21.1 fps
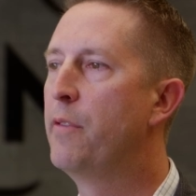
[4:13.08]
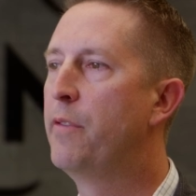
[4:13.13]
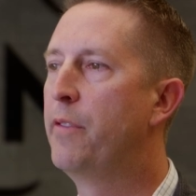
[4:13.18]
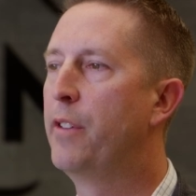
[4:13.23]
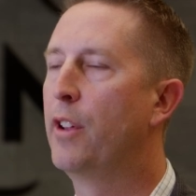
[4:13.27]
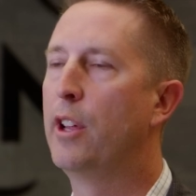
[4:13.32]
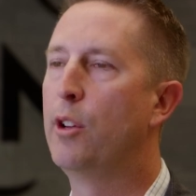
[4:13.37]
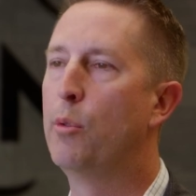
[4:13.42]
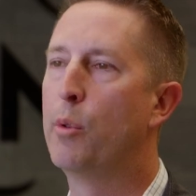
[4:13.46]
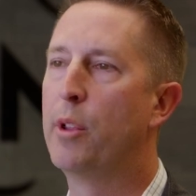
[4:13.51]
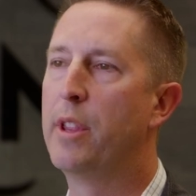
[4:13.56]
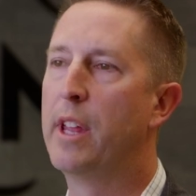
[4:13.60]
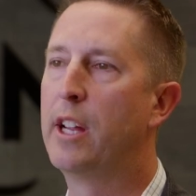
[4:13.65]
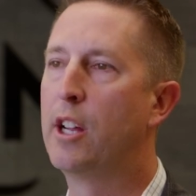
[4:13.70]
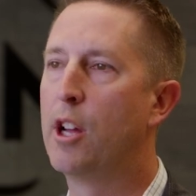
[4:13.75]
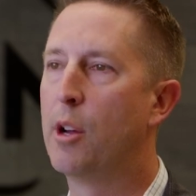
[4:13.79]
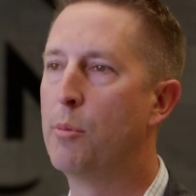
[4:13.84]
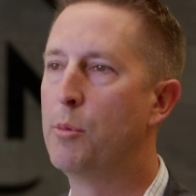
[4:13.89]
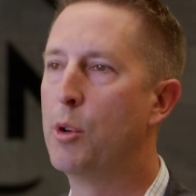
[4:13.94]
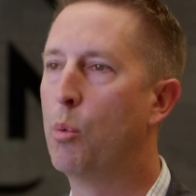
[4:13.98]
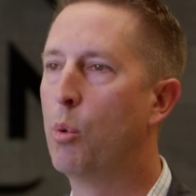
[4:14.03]
feeling when they
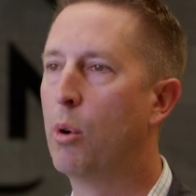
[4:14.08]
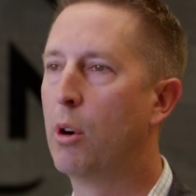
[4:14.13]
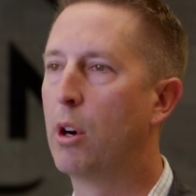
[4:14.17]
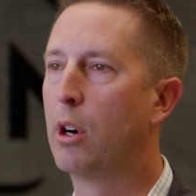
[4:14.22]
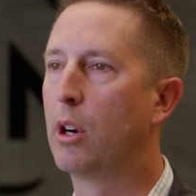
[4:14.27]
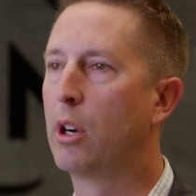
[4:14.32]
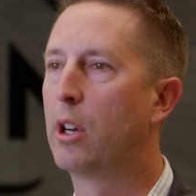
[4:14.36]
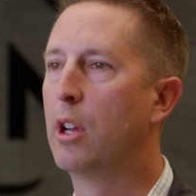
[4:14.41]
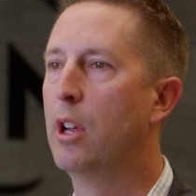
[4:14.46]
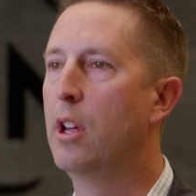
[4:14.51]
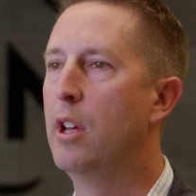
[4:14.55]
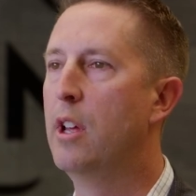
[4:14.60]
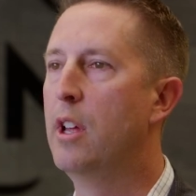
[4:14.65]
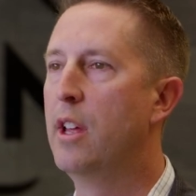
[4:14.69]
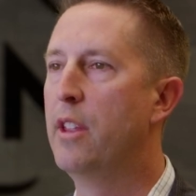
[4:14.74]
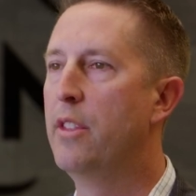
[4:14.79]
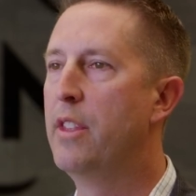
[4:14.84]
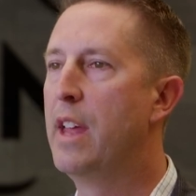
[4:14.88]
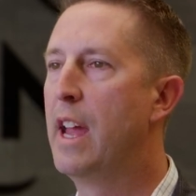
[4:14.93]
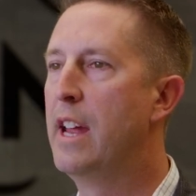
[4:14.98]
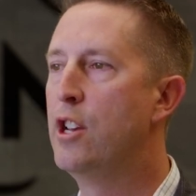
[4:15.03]
come to work.
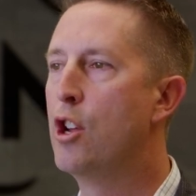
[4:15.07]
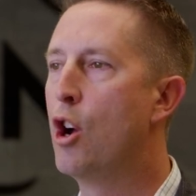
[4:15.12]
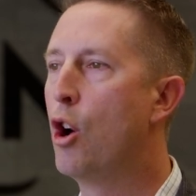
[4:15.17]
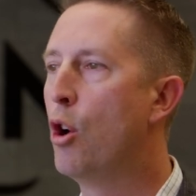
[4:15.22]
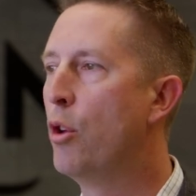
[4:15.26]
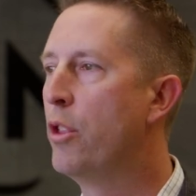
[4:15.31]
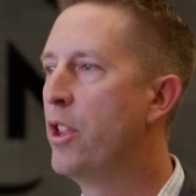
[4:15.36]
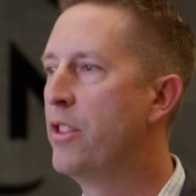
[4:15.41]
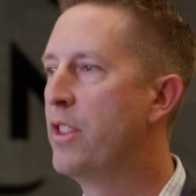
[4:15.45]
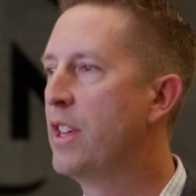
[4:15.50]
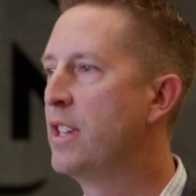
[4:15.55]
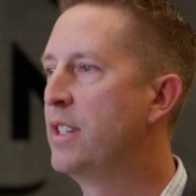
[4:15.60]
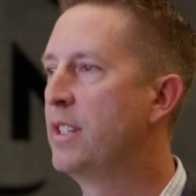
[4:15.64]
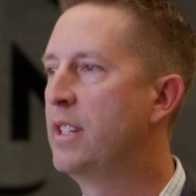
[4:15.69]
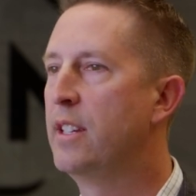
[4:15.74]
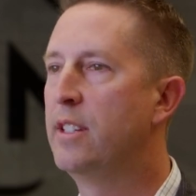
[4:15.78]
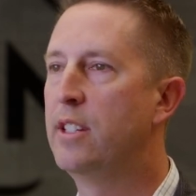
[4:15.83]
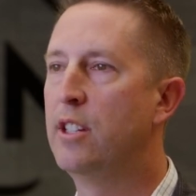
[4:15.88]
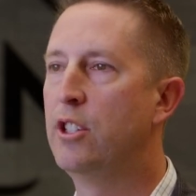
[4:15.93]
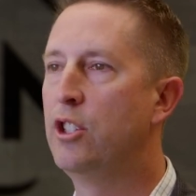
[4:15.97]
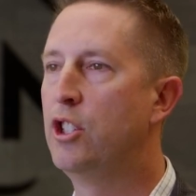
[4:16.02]
They know that this
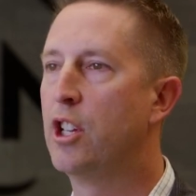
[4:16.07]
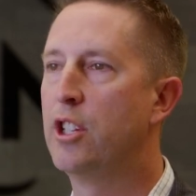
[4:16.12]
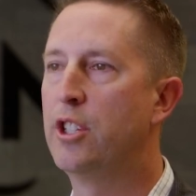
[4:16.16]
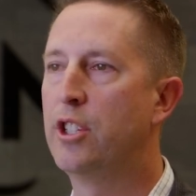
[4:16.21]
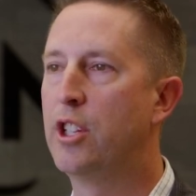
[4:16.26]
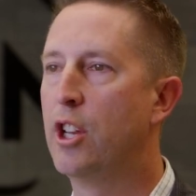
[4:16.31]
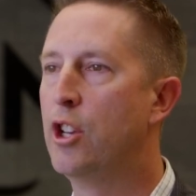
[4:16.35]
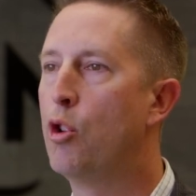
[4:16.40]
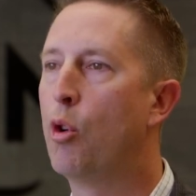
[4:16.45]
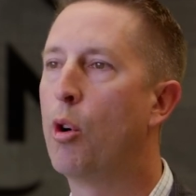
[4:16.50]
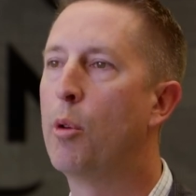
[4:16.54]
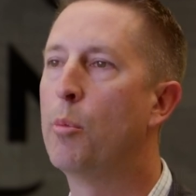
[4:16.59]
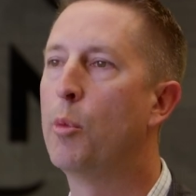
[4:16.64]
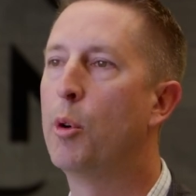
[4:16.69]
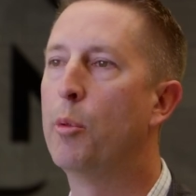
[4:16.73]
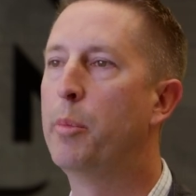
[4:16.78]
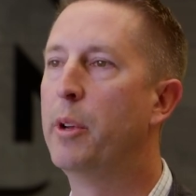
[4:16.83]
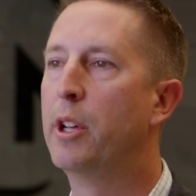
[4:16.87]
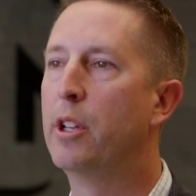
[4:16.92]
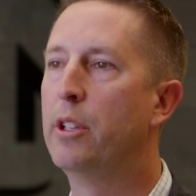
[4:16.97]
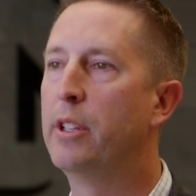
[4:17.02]
isn't just a normal
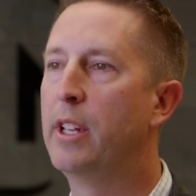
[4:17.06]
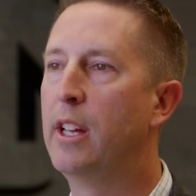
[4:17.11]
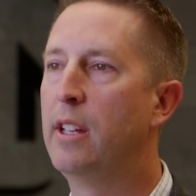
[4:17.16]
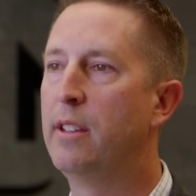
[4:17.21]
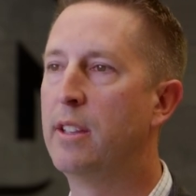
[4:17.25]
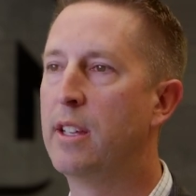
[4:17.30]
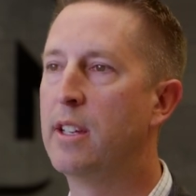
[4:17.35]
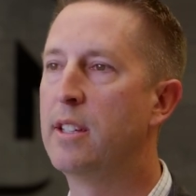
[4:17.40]
building.